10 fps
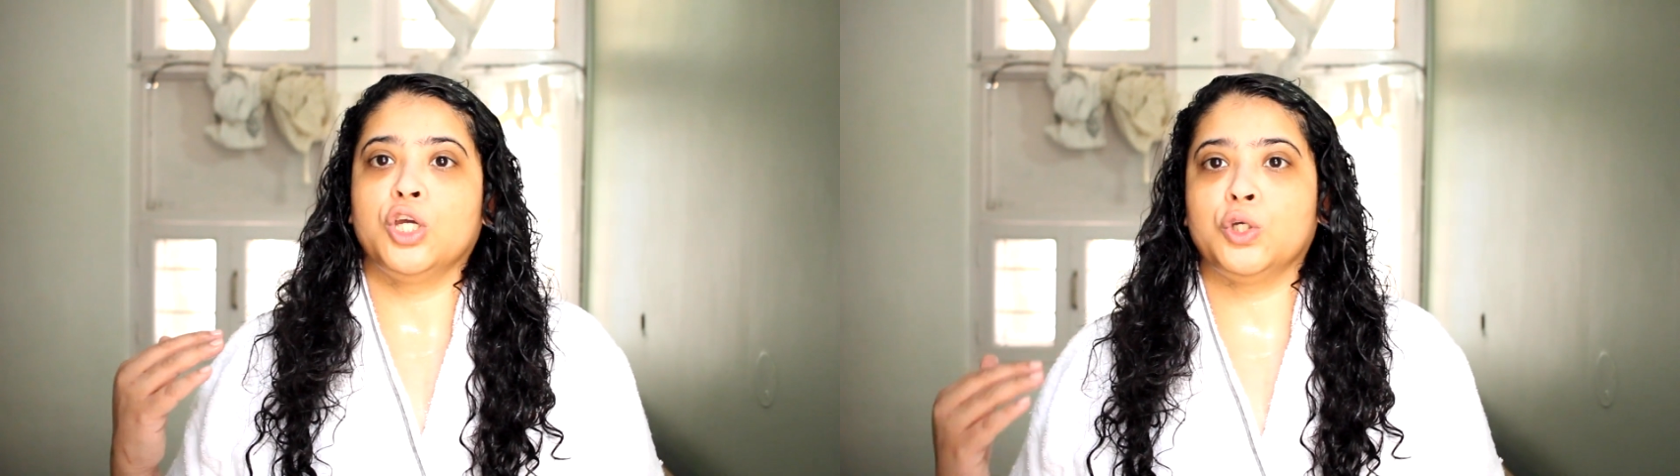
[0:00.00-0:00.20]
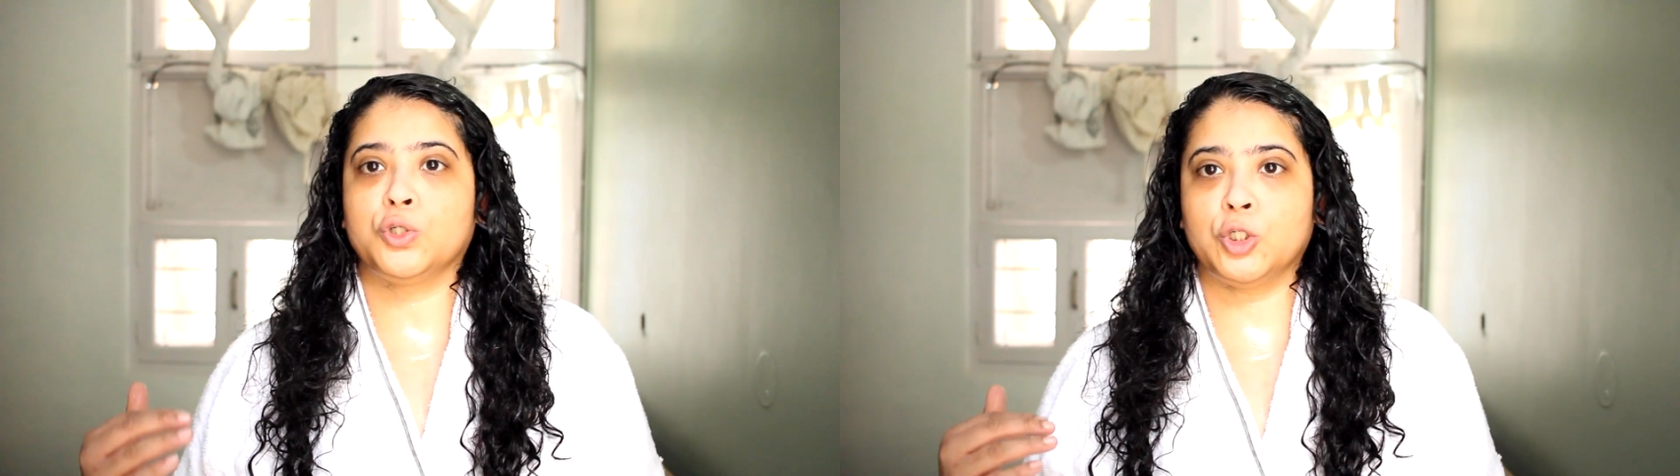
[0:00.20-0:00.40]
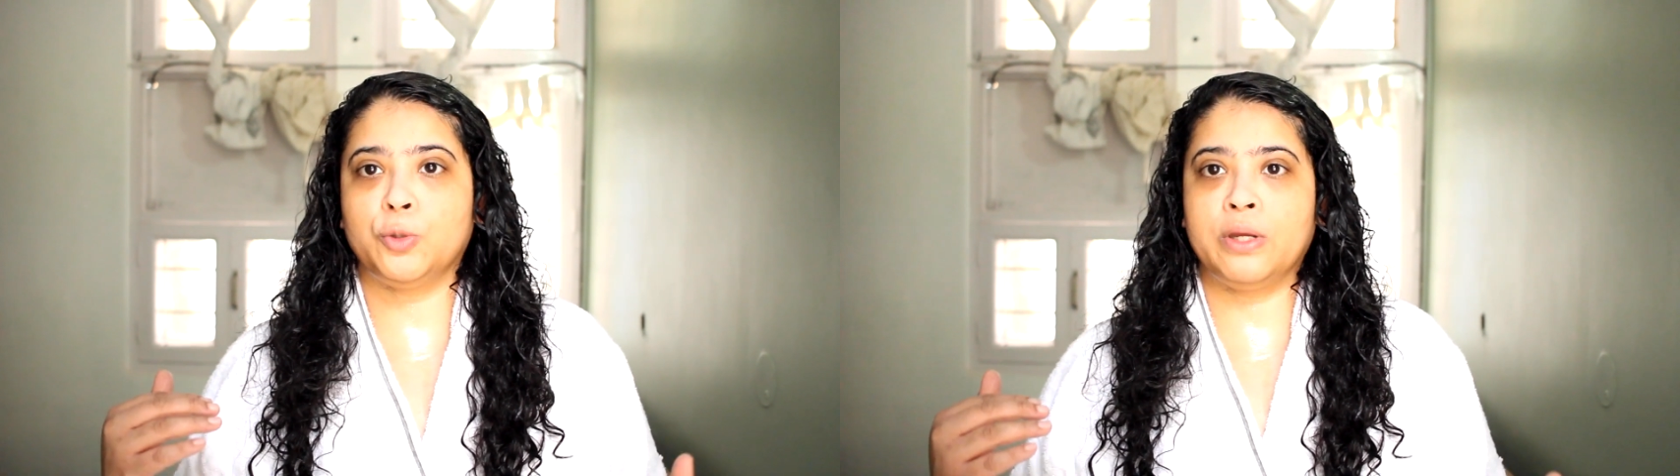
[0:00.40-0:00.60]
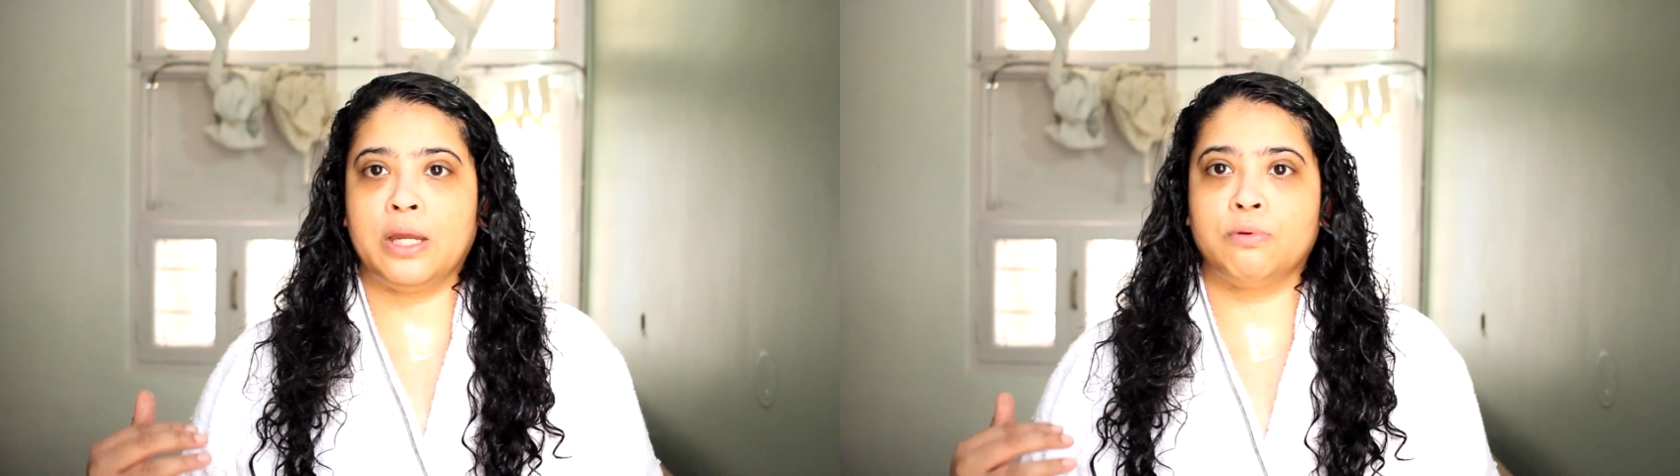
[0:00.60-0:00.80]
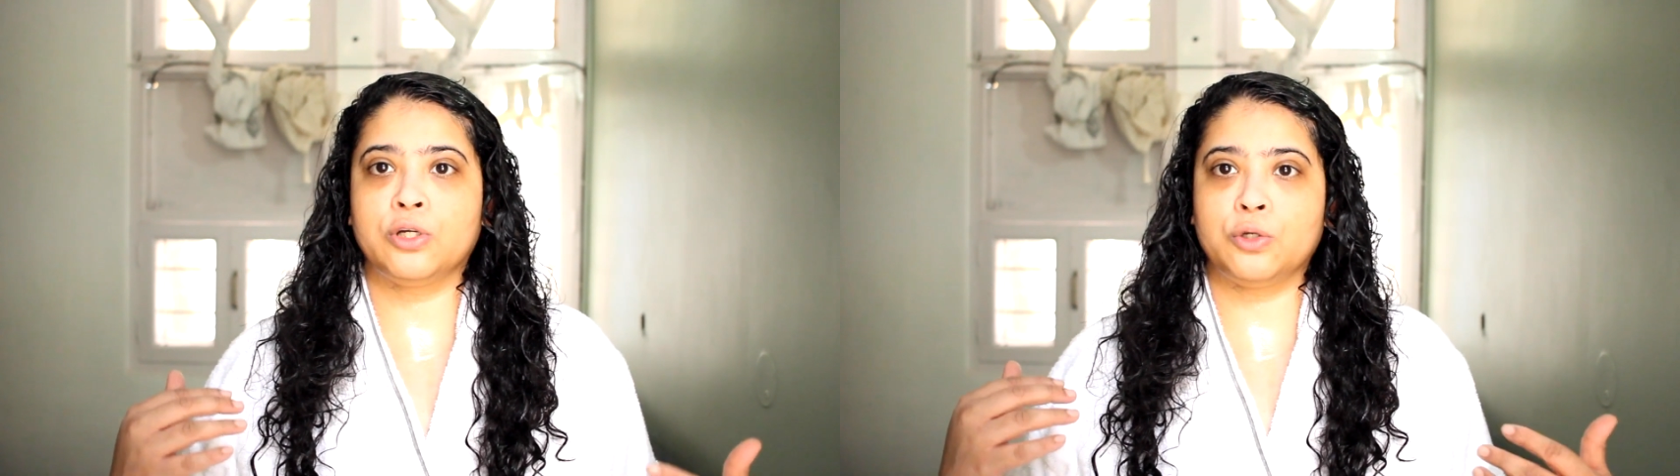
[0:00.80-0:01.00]
you should be
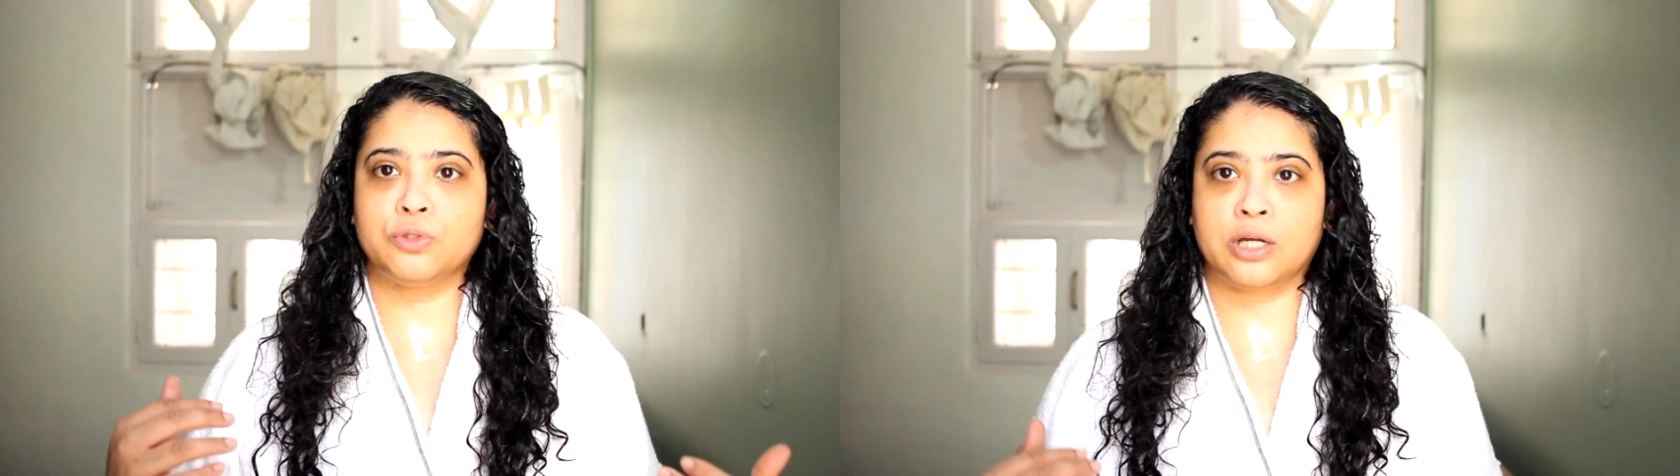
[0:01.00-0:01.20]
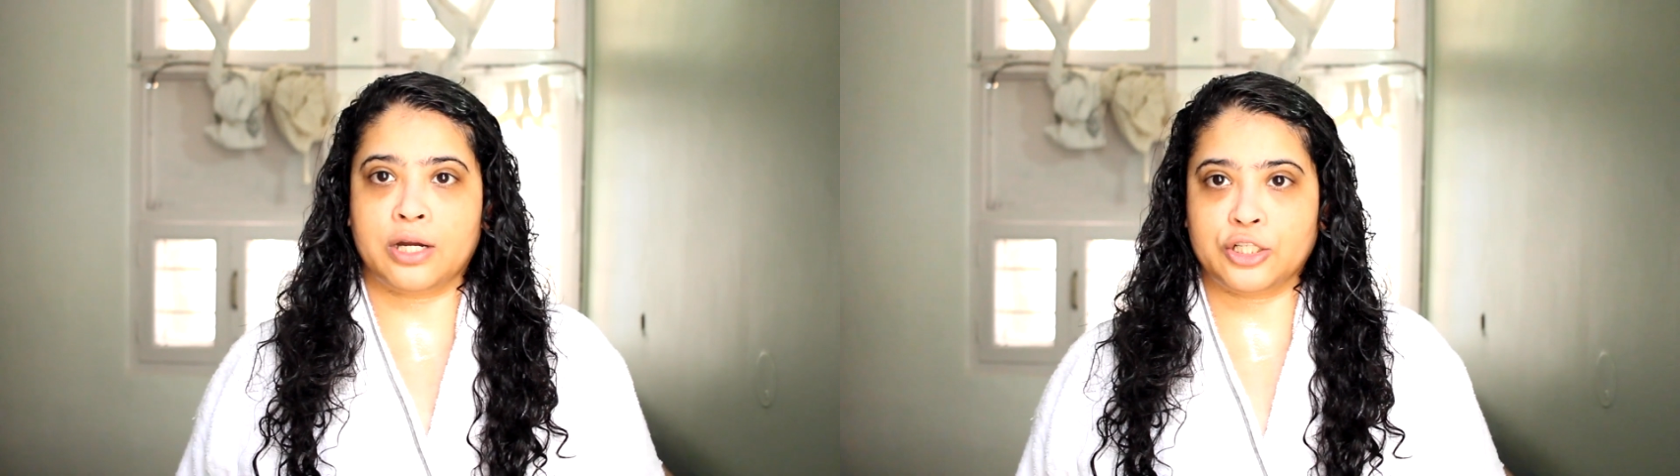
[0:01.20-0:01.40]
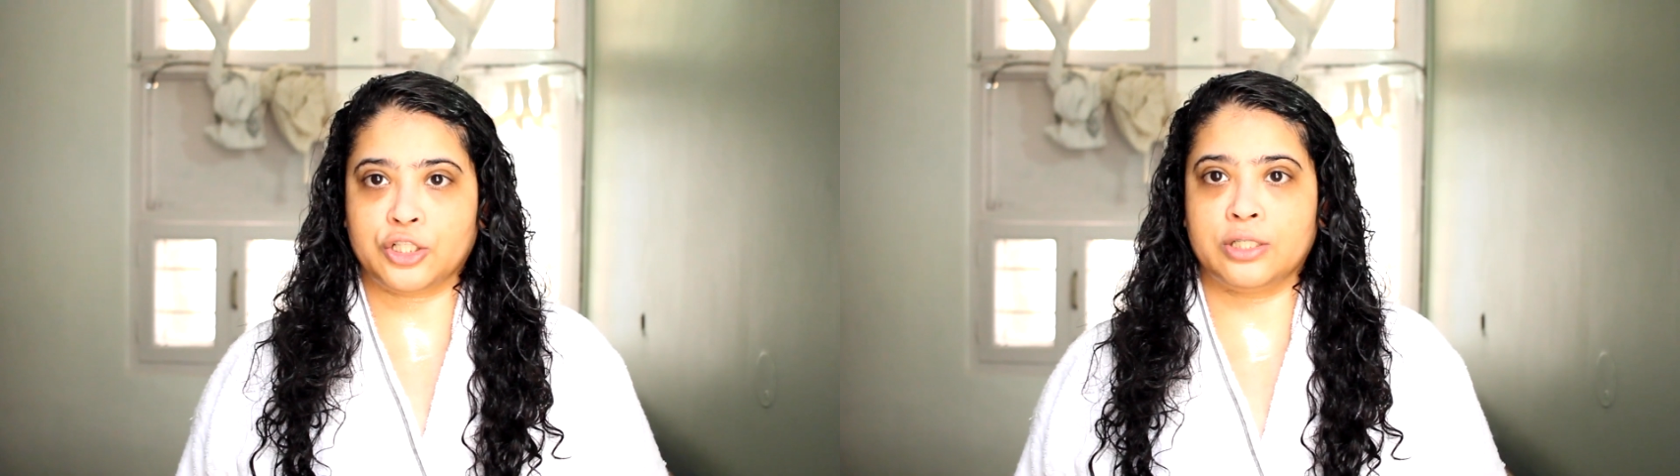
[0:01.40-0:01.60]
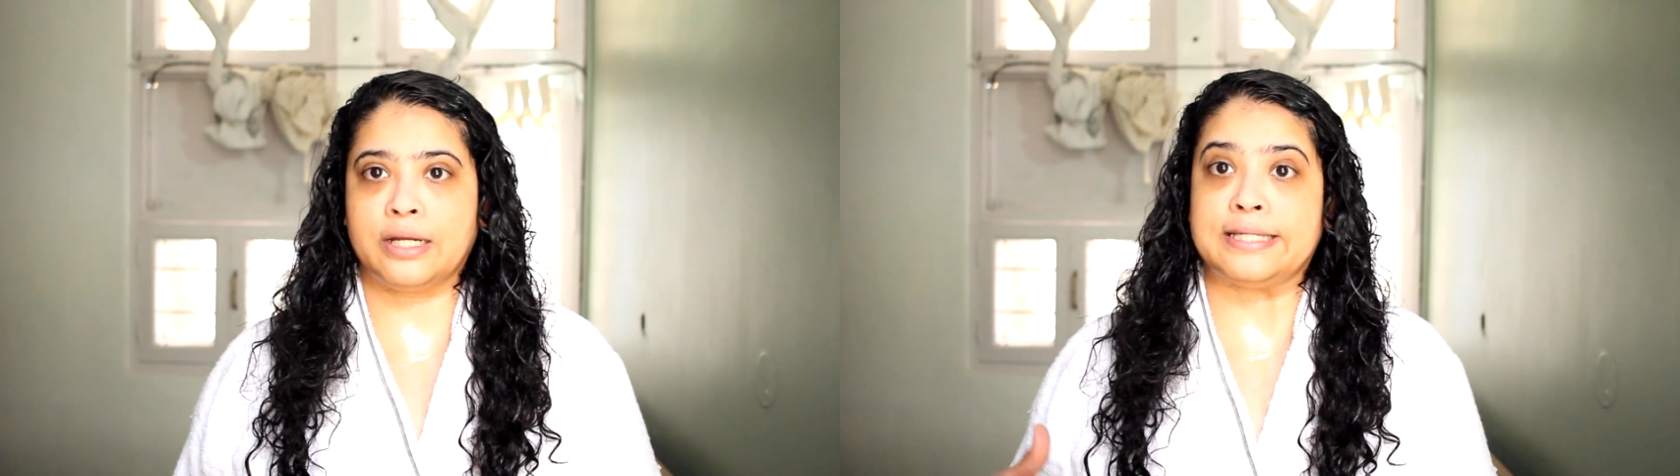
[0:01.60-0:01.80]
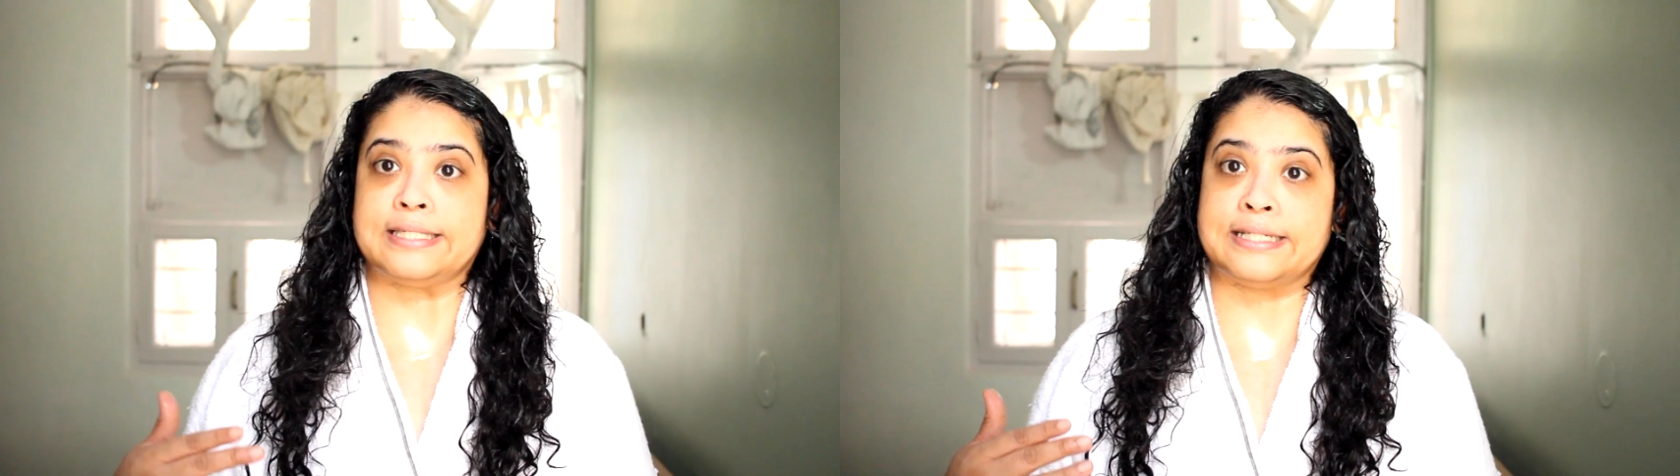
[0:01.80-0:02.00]
able to use a conditioner
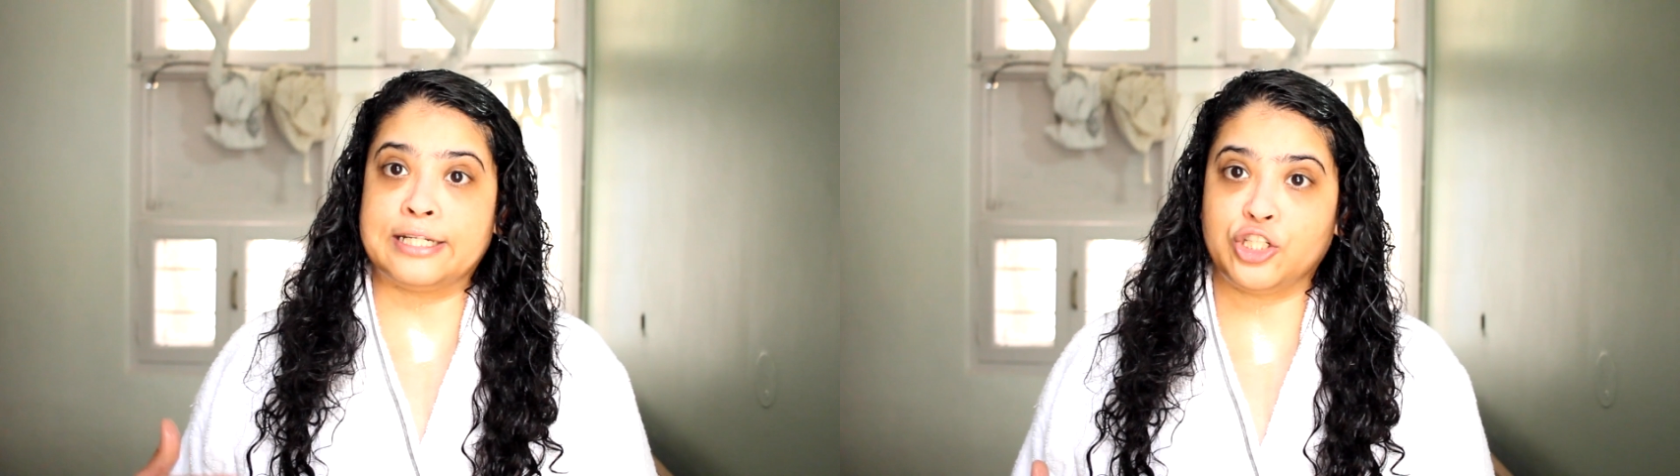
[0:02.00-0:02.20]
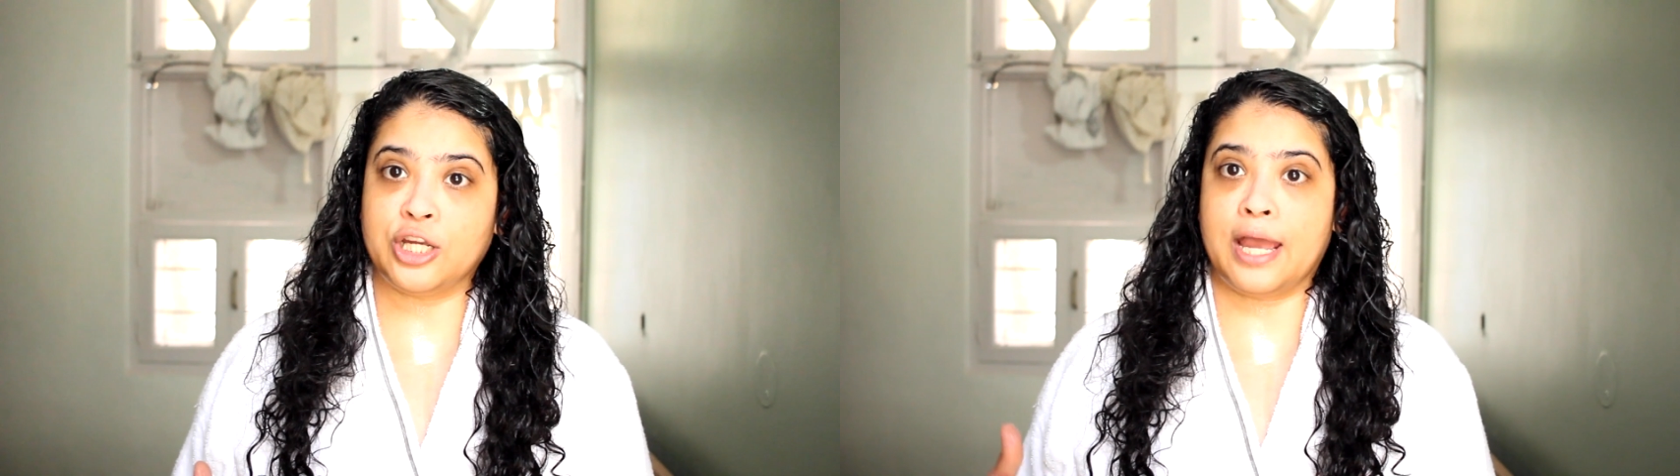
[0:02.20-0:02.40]
that is rich